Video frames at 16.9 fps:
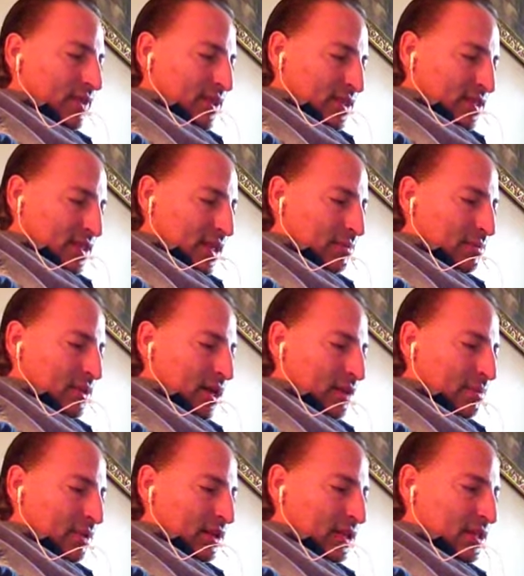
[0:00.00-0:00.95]
same
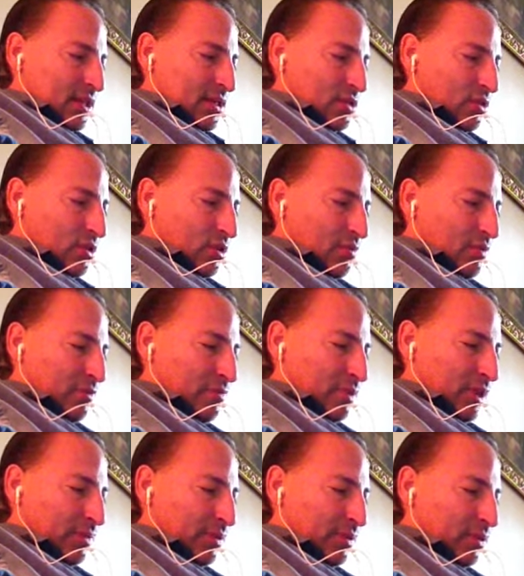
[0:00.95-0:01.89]
time he listens to a group of
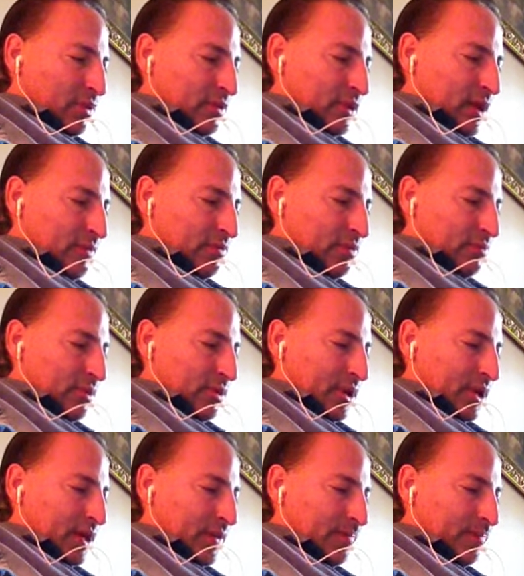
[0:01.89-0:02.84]
people who have come from
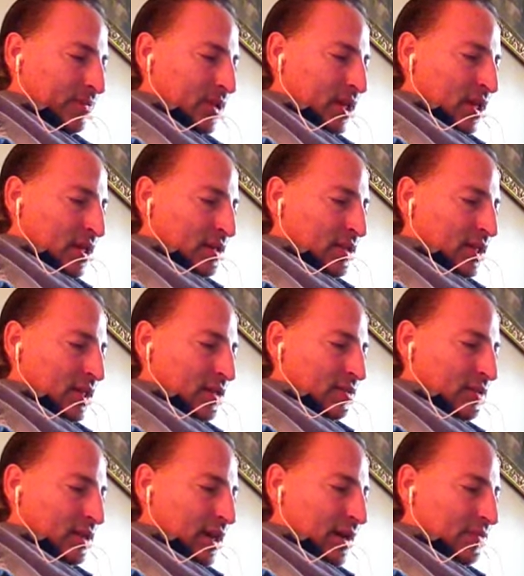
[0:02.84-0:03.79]
Berea.
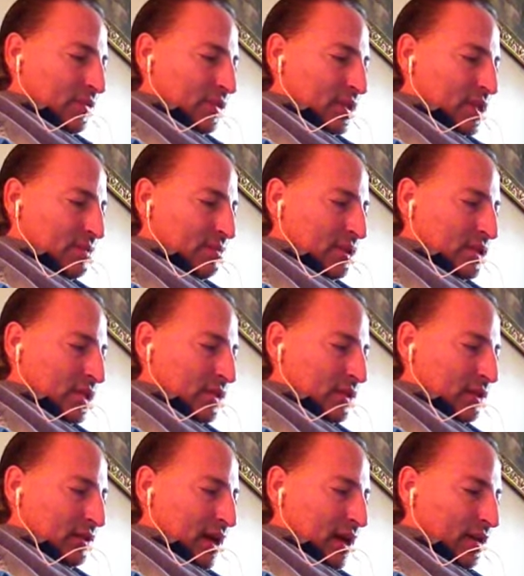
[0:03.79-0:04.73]
Then, after dismissing
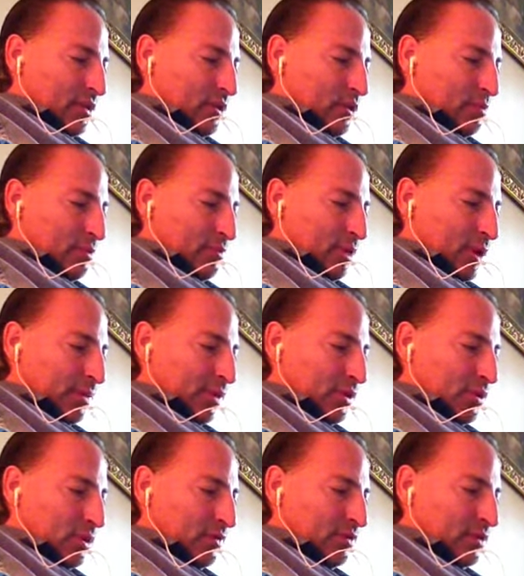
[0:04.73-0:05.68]
the latter group of people
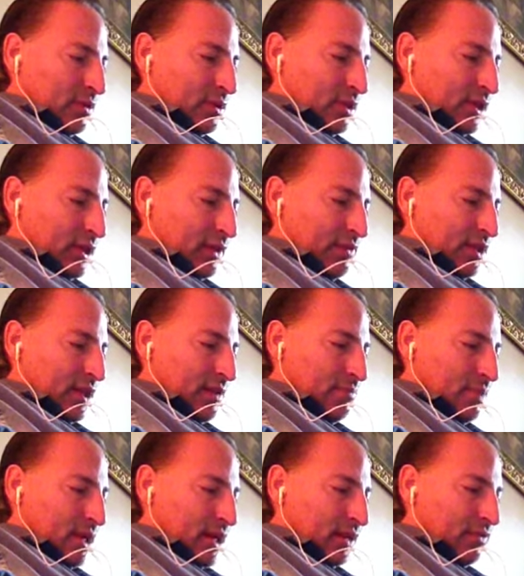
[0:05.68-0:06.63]
who have given him
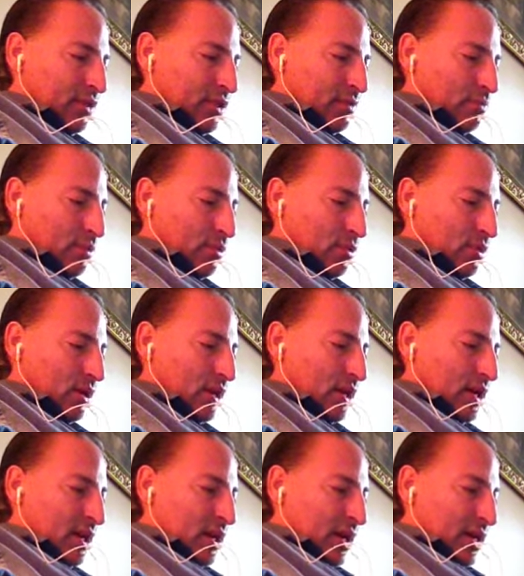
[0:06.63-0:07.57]
money for the poor,
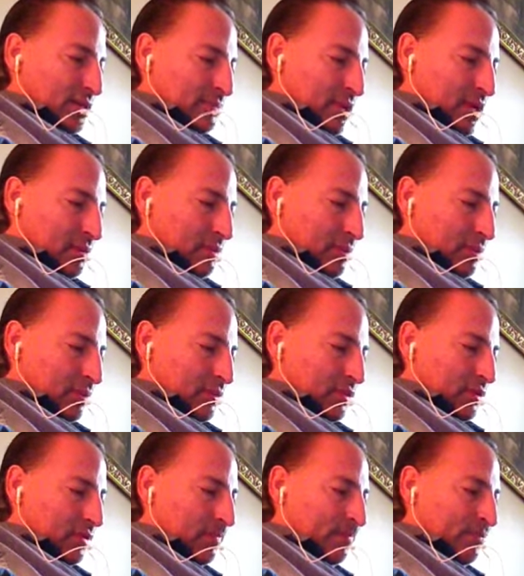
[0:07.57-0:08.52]
as many people
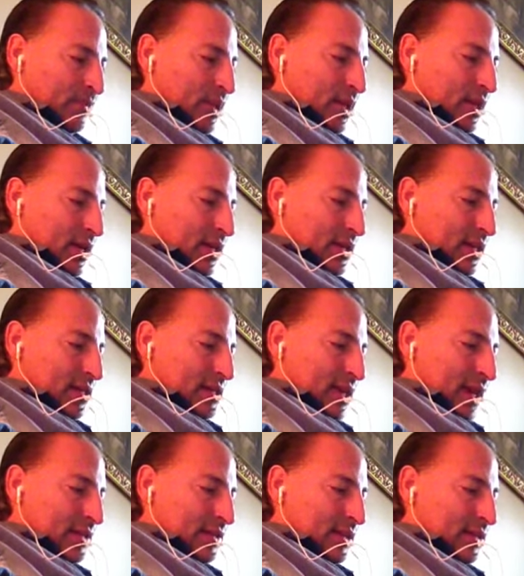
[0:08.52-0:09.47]
do, and he has
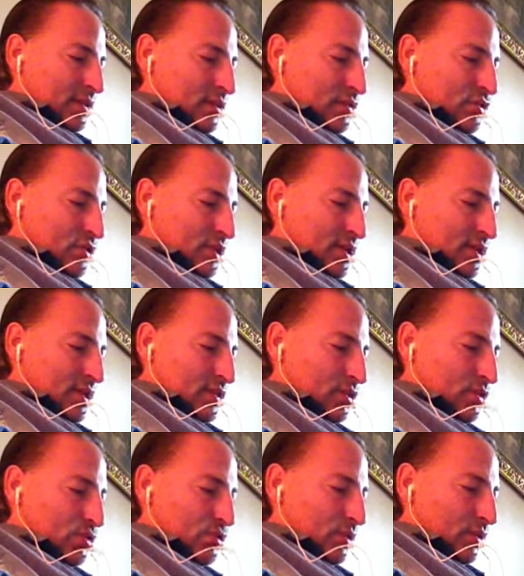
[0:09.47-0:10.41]
handed it to Judas as
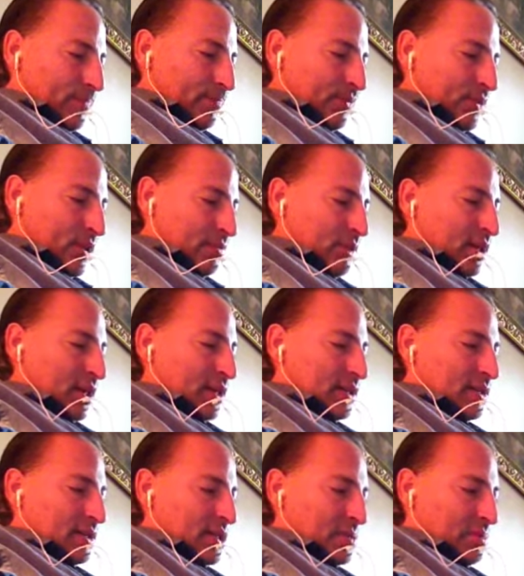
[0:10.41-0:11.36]
usual, he
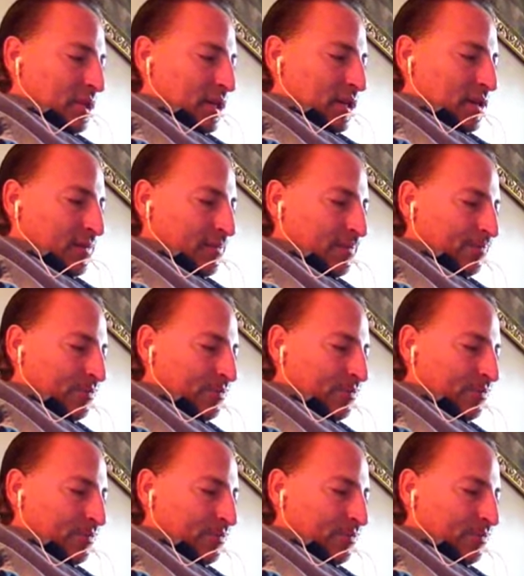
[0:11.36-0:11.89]
begins to speak.